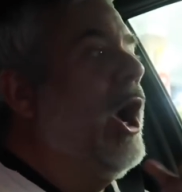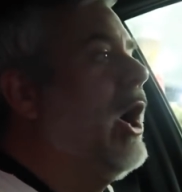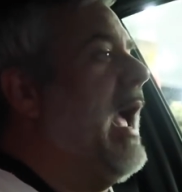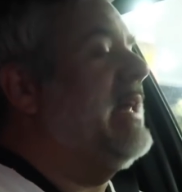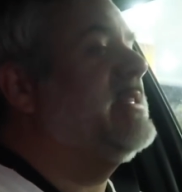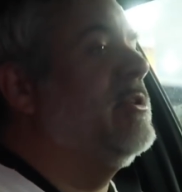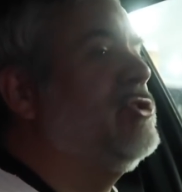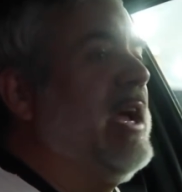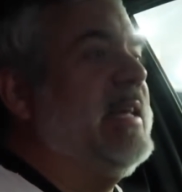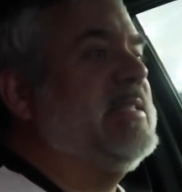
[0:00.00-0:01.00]
Okay, so
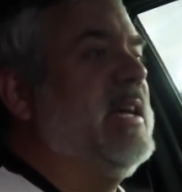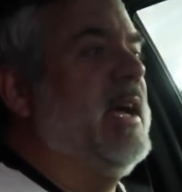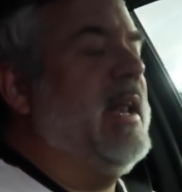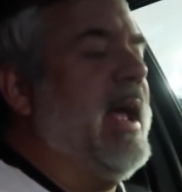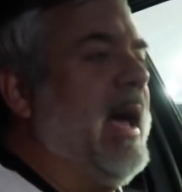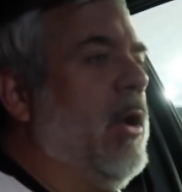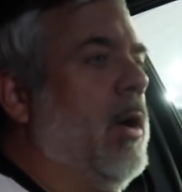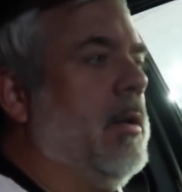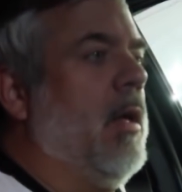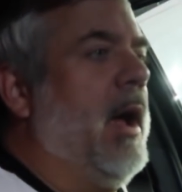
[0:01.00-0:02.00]
Jason had
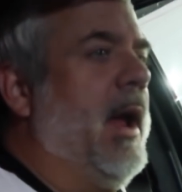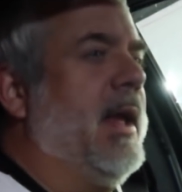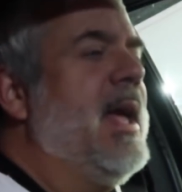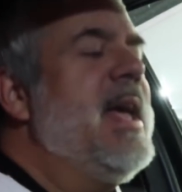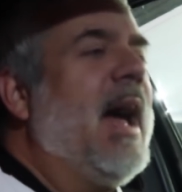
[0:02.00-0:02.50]
on like,